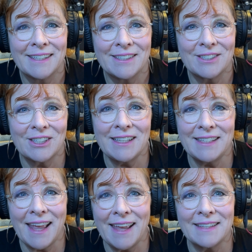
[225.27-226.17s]
She
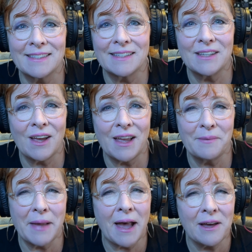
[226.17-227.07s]
takes the time
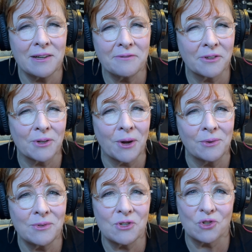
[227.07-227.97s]
out of her
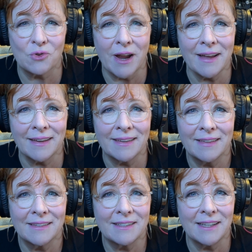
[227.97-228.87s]
own trek
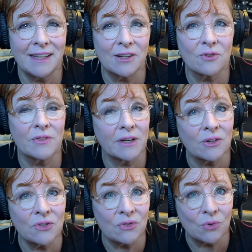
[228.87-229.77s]
to hear their
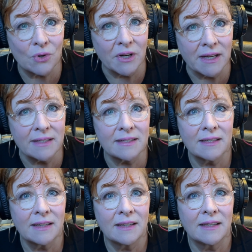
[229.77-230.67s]
stories
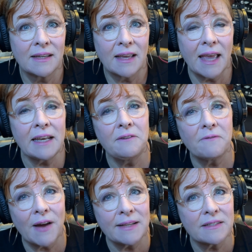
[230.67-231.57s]
and
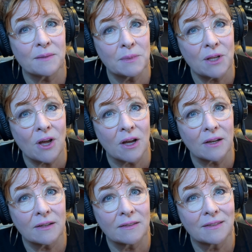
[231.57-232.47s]
invites them along,
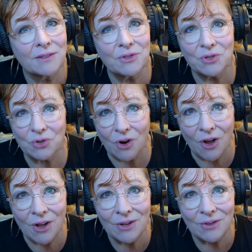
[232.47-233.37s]

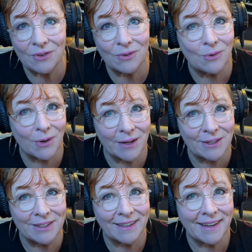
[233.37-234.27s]
straw,
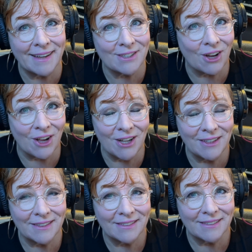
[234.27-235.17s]
oil, and all.
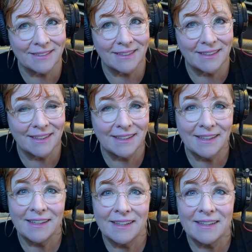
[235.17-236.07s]

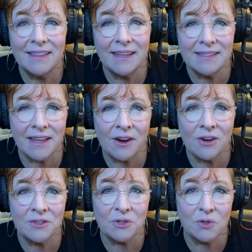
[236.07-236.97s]
These
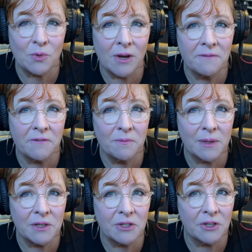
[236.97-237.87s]
characters were
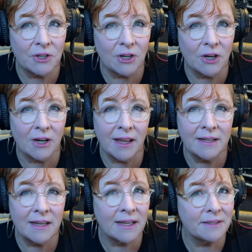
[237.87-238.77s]
unfamiliar to her, and
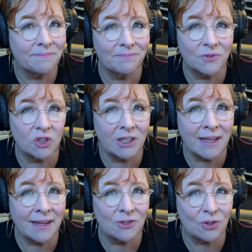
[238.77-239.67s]
yet she
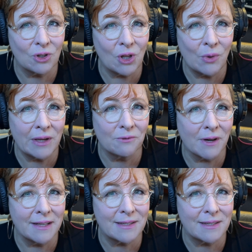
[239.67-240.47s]
and her glowing red